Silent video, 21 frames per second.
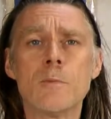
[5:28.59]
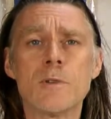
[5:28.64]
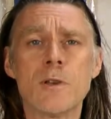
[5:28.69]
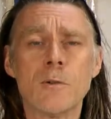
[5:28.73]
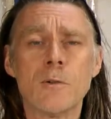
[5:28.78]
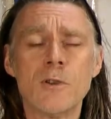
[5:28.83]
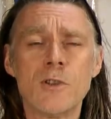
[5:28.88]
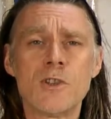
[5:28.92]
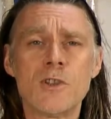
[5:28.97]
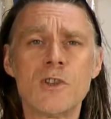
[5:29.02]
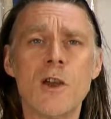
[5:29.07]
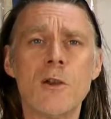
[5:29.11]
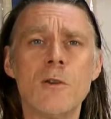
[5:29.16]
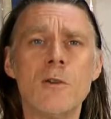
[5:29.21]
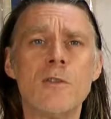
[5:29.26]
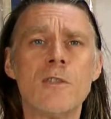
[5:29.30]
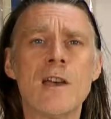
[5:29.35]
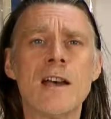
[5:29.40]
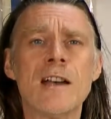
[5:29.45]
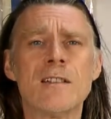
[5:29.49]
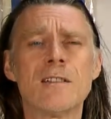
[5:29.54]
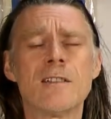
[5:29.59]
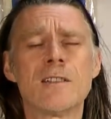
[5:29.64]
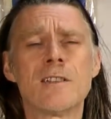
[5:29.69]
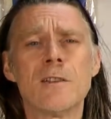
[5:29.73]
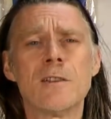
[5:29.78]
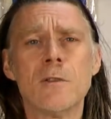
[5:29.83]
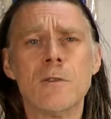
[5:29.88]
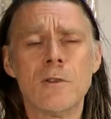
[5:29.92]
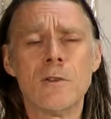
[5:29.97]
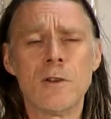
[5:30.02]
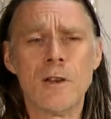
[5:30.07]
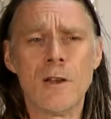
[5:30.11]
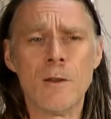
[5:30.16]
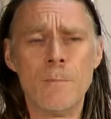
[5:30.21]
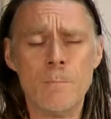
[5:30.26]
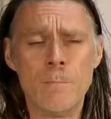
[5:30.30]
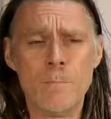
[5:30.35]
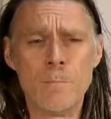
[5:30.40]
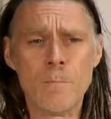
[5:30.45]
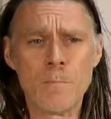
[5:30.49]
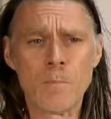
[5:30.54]
So I'm going to show you that so
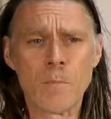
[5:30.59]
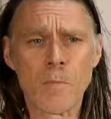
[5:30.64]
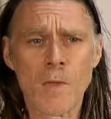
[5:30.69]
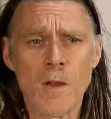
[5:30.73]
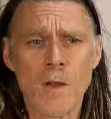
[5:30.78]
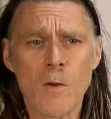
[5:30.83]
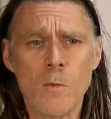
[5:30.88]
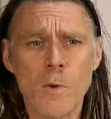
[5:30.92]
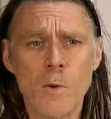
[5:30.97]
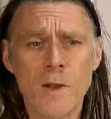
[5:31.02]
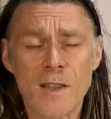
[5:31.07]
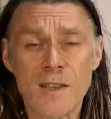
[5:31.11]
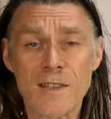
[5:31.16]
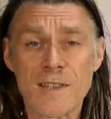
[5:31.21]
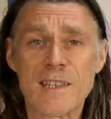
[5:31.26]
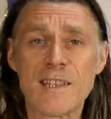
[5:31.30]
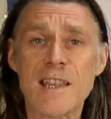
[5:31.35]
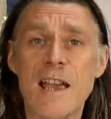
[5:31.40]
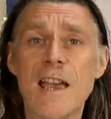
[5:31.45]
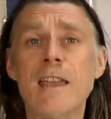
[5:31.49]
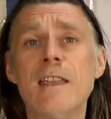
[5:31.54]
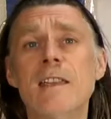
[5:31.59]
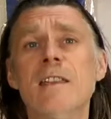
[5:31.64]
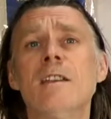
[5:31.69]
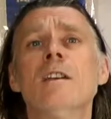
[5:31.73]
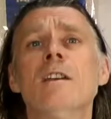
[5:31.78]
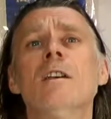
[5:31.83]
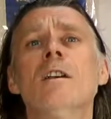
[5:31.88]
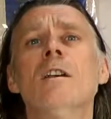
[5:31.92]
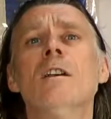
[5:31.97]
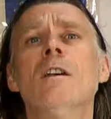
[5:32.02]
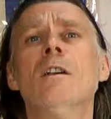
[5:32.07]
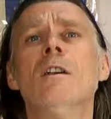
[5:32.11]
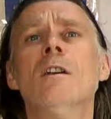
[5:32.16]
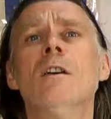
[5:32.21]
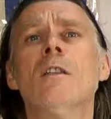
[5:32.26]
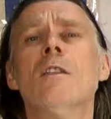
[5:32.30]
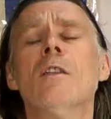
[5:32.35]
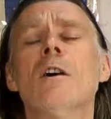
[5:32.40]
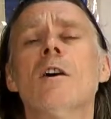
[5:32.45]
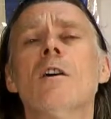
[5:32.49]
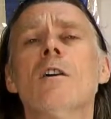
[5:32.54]
that we can say
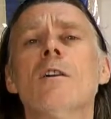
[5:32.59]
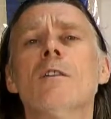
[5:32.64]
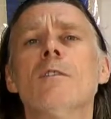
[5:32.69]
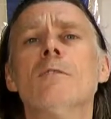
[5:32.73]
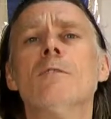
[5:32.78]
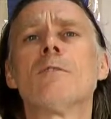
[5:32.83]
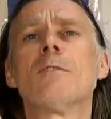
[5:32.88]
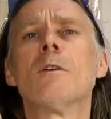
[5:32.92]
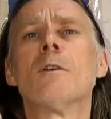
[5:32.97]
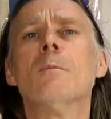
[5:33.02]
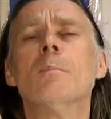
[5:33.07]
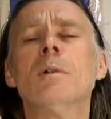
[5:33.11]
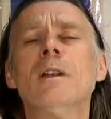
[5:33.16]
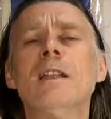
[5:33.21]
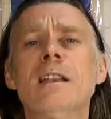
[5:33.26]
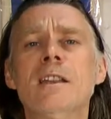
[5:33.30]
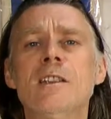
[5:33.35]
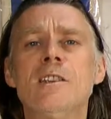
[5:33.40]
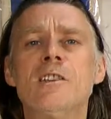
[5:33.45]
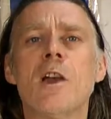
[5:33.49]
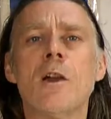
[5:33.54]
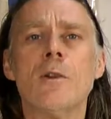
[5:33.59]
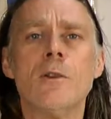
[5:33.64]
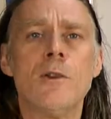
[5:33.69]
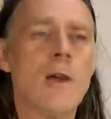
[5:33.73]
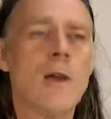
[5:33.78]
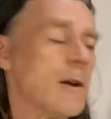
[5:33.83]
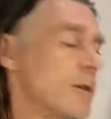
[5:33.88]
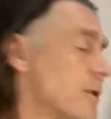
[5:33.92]
that I've completely shown you how